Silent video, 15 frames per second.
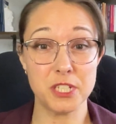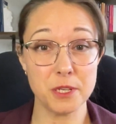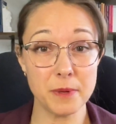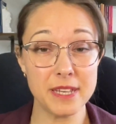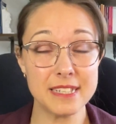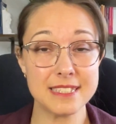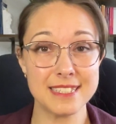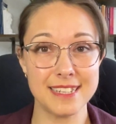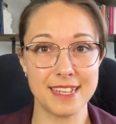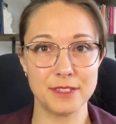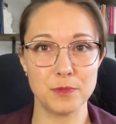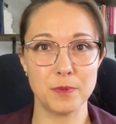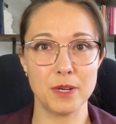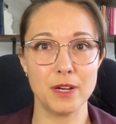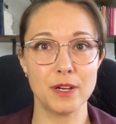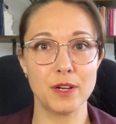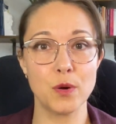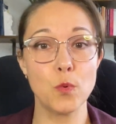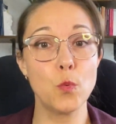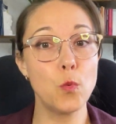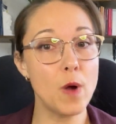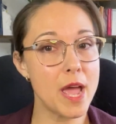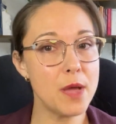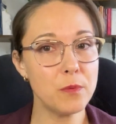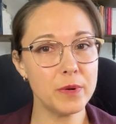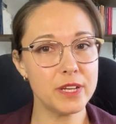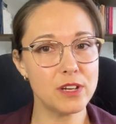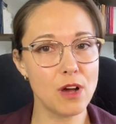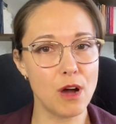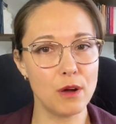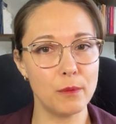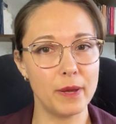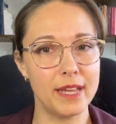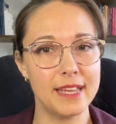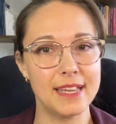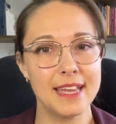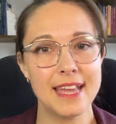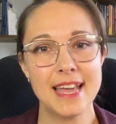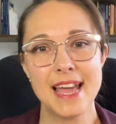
doing as a network, where we're going,